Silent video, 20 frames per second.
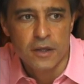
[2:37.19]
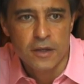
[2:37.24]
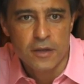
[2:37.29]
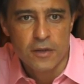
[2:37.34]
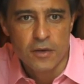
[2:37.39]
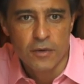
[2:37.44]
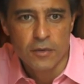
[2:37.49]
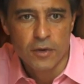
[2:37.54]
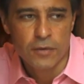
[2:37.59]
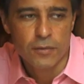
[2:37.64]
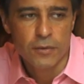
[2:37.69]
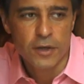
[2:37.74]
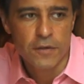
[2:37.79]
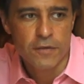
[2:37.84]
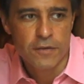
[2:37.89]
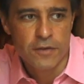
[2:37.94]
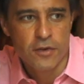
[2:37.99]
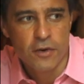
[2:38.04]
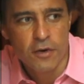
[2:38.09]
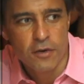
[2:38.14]
So what
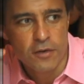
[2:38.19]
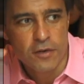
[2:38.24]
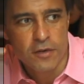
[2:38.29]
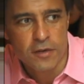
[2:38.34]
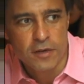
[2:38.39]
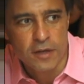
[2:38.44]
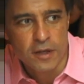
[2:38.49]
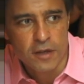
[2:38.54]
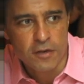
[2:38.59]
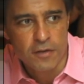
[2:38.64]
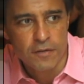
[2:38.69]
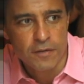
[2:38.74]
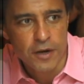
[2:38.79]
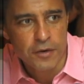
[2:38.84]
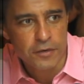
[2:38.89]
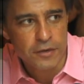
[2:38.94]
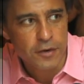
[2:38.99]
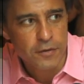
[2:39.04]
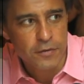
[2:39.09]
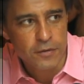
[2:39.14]
we've chosen is a
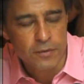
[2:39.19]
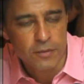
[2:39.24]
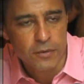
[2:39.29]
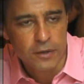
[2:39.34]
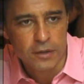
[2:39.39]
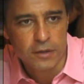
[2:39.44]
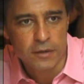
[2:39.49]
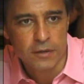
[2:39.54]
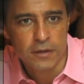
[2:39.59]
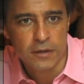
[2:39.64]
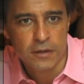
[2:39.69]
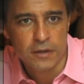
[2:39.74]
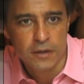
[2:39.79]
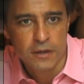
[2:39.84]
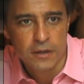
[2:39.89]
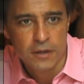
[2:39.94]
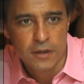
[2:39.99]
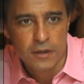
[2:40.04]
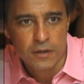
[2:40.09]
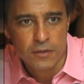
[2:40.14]
very different model.
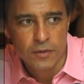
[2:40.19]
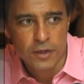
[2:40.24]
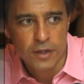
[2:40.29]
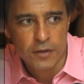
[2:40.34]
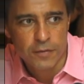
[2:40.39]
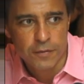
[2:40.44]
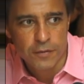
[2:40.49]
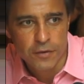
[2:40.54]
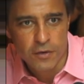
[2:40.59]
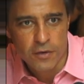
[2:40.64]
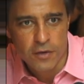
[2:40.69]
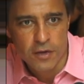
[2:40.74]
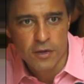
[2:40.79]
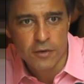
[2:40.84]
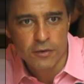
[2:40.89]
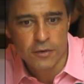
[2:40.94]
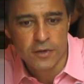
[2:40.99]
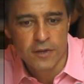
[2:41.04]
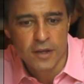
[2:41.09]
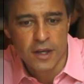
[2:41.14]
We first
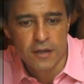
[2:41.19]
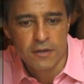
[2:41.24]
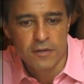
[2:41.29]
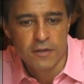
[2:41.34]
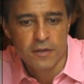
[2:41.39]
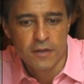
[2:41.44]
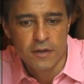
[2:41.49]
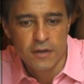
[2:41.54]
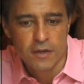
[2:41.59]
looked at